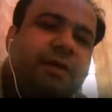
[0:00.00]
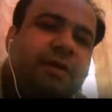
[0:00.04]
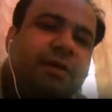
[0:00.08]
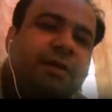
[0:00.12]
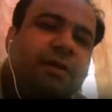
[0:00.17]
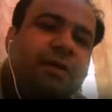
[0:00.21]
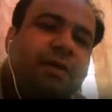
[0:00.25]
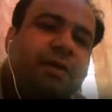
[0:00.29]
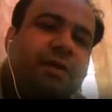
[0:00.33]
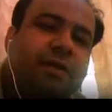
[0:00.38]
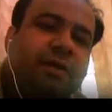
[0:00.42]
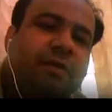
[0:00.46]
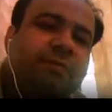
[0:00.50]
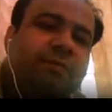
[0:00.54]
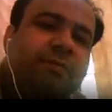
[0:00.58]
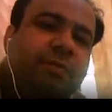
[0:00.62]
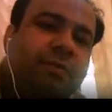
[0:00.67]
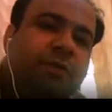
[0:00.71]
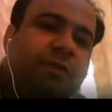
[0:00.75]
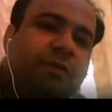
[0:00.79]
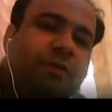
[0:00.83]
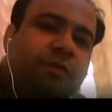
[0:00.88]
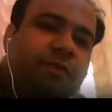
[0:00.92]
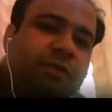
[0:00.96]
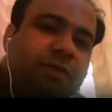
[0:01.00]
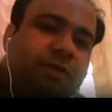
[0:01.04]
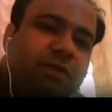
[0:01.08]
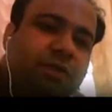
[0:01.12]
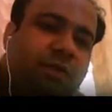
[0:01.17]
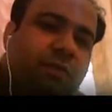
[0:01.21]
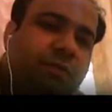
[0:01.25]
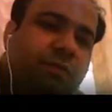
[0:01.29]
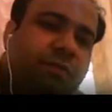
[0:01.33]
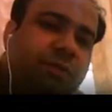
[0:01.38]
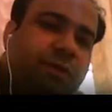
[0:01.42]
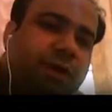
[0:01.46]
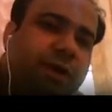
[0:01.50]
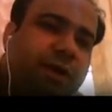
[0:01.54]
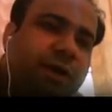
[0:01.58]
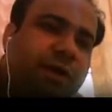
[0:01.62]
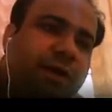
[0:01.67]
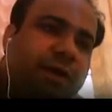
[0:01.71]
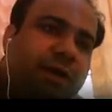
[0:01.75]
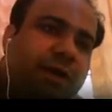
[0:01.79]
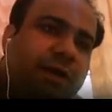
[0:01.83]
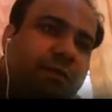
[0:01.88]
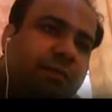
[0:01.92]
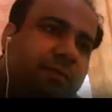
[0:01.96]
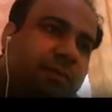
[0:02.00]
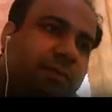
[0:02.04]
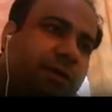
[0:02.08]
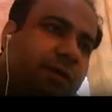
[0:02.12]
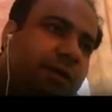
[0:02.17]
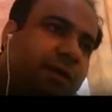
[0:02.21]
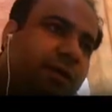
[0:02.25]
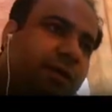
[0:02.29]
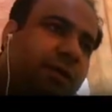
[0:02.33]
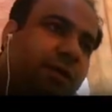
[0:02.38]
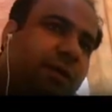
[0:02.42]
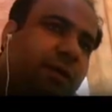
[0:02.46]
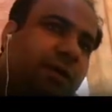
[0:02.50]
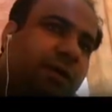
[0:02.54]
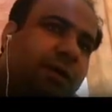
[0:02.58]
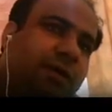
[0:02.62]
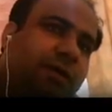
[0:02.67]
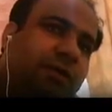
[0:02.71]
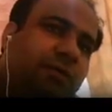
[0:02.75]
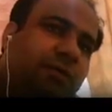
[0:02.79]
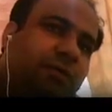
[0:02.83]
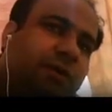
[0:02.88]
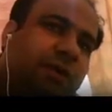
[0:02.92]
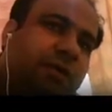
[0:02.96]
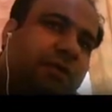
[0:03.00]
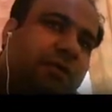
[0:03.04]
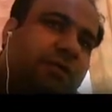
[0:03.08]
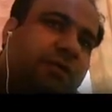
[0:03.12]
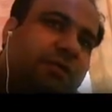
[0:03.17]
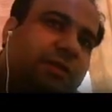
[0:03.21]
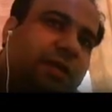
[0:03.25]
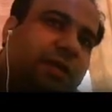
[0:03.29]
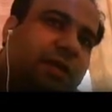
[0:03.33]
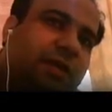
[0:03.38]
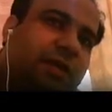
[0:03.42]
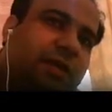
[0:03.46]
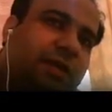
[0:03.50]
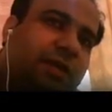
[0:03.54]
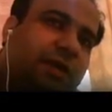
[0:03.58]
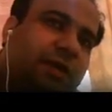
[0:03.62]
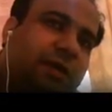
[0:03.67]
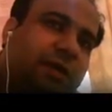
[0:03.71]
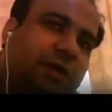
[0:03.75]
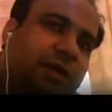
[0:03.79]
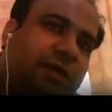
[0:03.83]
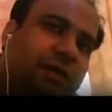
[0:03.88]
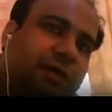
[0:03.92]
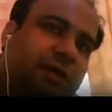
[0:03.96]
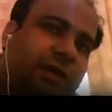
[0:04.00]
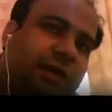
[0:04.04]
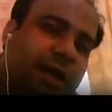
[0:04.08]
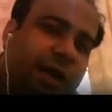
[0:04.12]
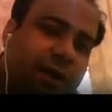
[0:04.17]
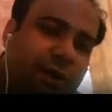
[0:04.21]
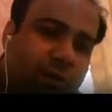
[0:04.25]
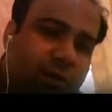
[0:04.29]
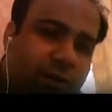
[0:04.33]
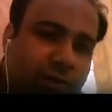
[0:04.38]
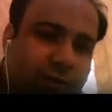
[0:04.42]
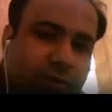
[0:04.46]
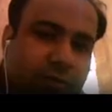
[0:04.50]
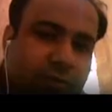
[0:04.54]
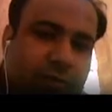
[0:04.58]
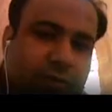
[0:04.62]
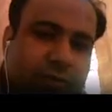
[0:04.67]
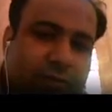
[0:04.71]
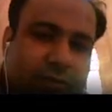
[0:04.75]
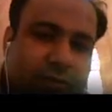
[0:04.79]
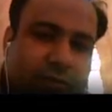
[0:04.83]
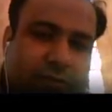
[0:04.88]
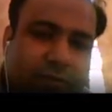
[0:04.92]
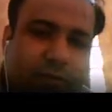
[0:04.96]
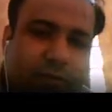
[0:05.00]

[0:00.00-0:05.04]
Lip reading: be improved, if the component can be, you can say, add on